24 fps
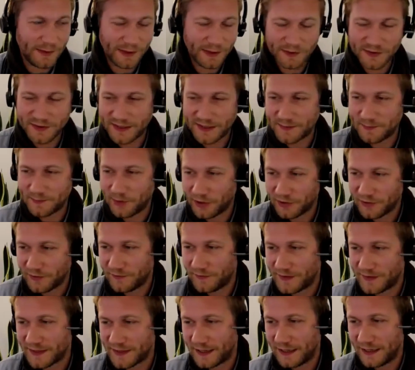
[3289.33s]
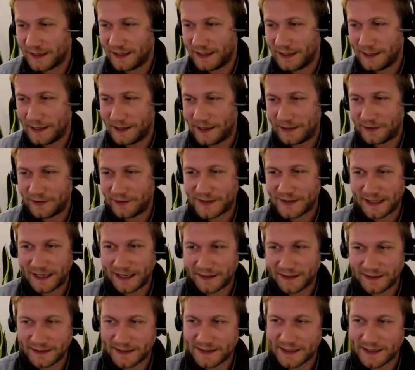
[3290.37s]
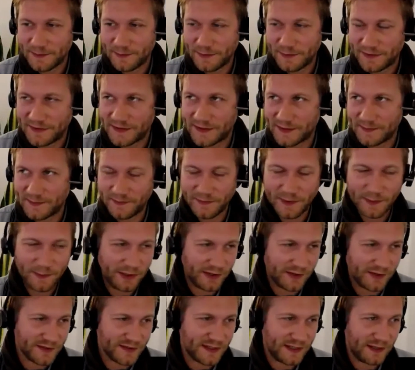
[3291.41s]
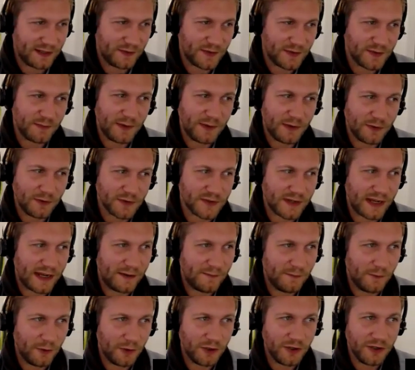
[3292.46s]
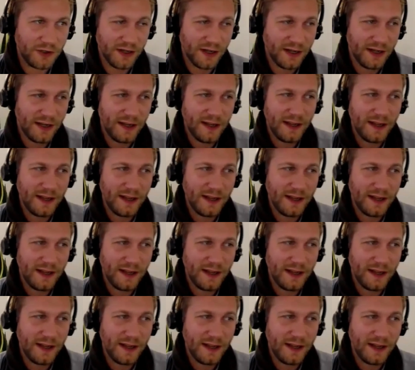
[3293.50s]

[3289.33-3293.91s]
because as part of this addressing anti-Semitism webinar series, we also have one